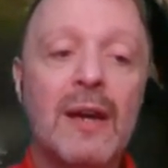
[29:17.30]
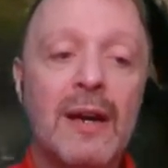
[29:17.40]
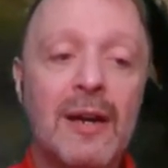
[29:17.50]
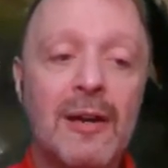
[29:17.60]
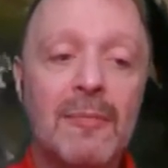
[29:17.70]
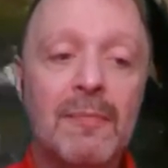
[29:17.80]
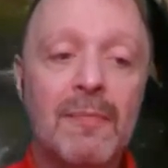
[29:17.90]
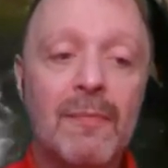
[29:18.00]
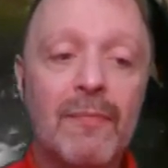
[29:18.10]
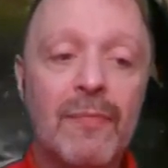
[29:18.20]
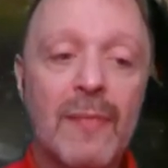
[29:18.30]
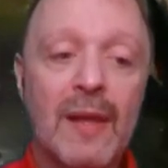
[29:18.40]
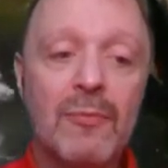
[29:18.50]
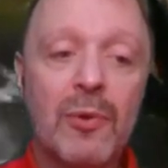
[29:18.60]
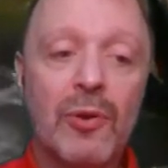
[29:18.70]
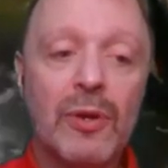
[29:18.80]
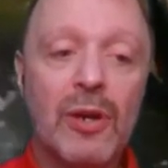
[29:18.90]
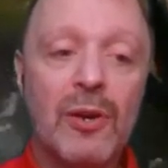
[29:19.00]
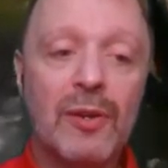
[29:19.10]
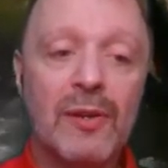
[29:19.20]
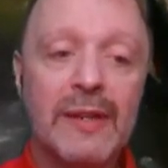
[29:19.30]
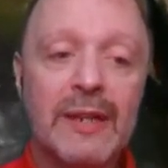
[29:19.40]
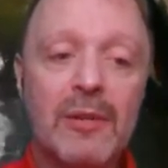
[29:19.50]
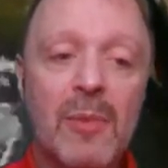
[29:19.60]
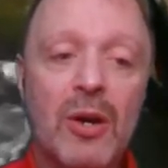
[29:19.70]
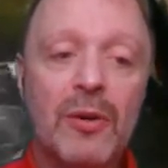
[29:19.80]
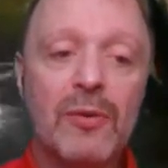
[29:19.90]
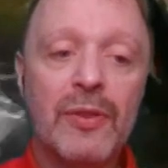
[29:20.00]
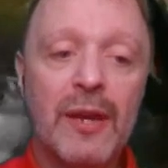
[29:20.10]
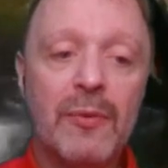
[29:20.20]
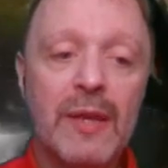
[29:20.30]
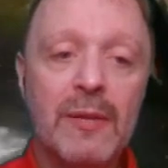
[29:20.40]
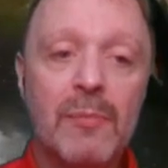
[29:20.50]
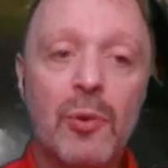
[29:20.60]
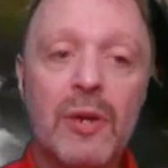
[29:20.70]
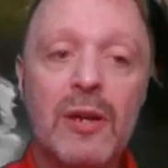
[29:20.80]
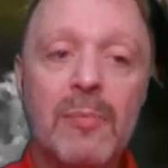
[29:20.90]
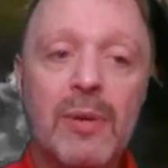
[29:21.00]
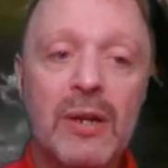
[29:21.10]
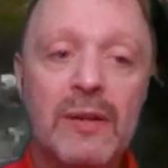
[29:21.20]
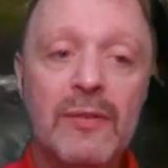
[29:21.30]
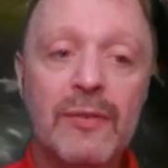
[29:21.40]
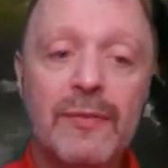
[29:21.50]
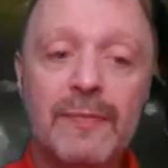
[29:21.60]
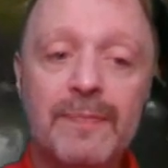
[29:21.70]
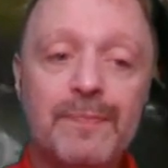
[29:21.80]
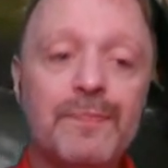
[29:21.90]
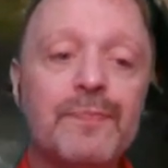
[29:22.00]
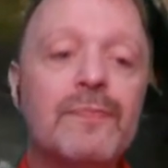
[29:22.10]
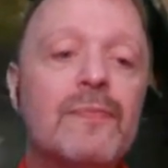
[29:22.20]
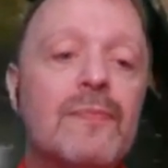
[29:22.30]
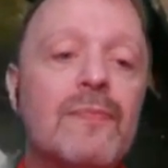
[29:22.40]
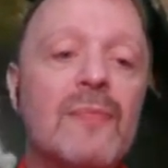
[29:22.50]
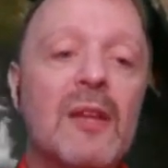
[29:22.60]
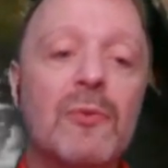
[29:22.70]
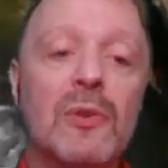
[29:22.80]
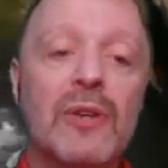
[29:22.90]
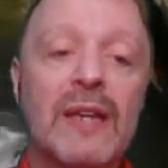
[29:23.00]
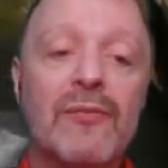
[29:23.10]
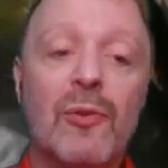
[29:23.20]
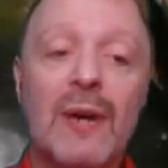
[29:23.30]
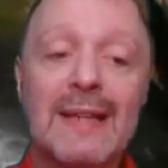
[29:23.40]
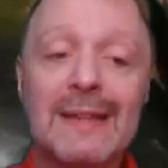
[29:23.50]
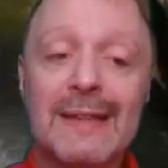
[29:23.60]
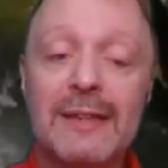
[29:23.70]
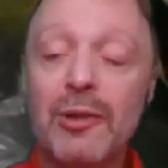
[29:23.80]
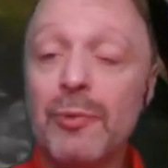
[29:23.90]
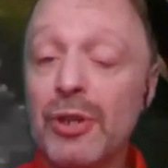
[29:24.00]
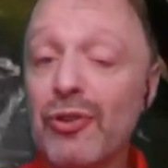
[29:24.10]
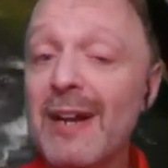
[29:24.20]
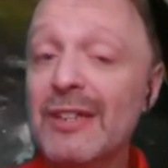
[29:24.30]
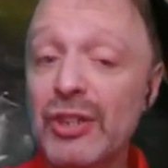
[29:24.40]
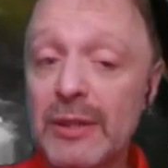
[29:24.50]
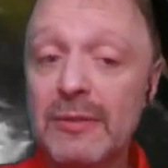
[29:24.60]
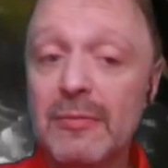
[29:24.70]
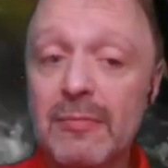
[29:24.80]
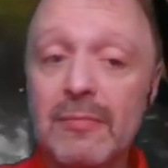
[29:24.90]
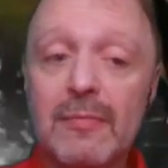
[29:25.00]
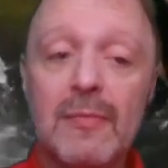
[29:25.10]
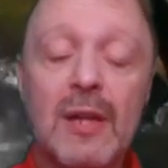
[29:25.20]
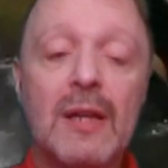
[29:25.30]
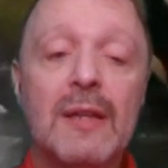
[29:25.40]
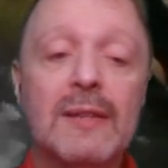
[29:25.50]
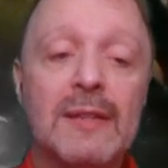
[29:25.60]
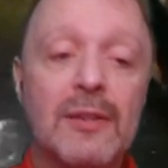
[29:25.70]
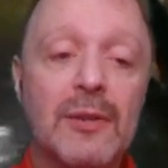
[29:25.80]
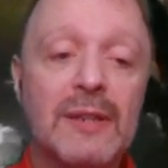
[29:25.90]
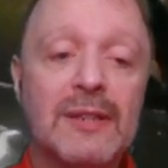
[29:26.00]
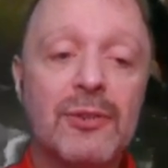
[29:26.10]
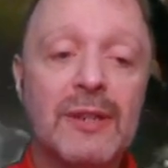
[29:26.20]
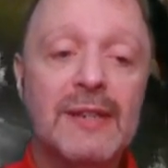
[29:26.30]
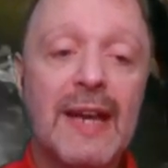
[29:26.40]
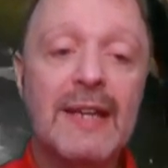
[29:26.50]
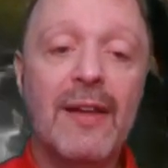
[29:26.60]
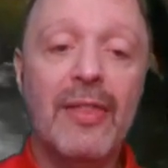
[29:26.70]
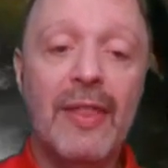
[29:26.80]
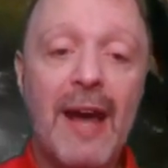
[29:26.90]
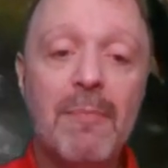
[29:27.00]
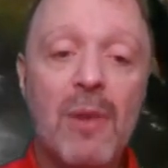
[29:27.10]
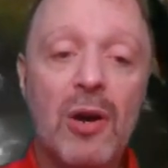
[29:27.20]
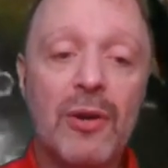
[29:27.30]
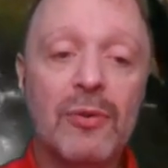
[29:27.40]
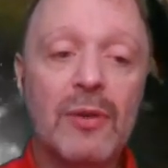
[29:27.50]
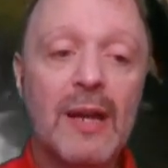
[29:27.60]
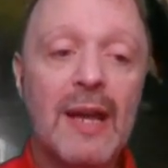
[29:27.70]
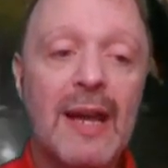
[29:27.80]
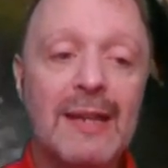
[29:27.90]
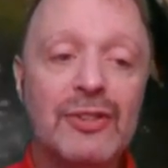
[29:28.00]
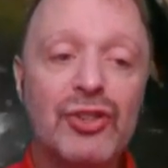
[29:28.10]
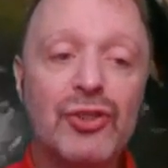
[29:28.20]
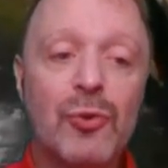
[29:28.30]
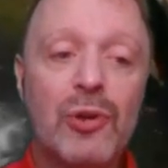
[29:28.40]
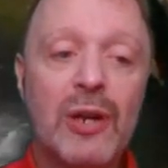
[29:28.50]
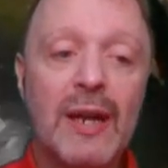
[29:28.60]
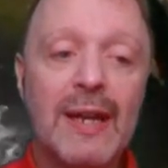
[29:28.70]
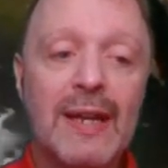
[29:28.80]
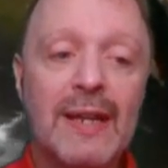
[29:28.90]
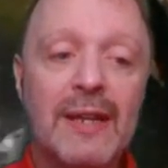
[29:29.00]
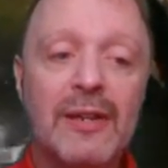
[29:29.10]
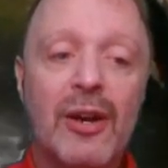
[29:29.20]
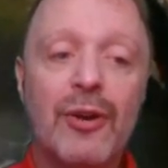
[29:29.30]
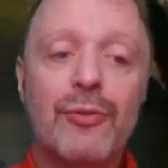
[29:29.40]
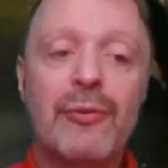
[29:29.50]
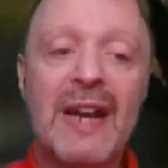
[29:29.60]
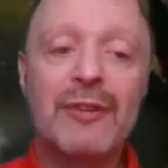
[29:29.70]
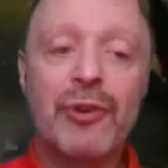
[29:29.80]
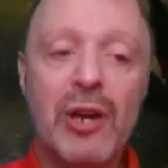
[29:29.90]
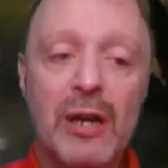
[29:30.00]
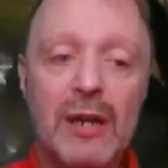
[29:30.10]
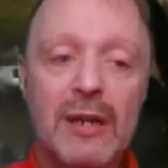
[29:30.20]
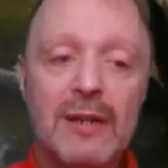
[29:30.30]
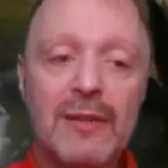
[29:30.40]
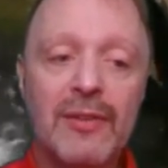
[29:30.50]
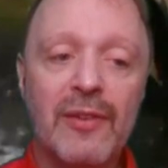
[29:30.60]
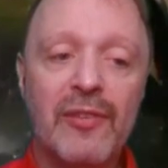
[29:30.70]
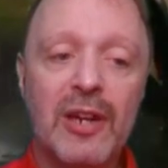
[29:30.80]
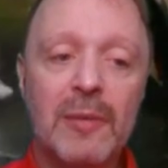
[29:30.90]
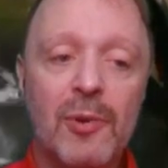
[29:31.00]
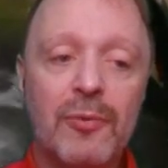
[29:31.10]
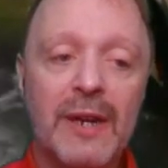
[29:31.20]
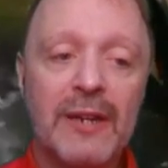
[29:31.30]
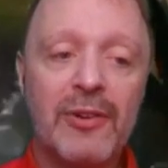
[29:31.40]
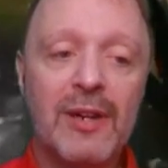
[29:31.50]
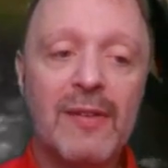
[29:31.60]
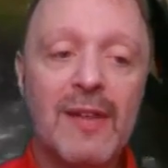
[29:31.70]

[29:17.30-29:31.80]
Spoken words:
we're going to call the linear model that we imported above. We're looking for a linear regression. So it's going to take that model and store it in regra, the variable regra.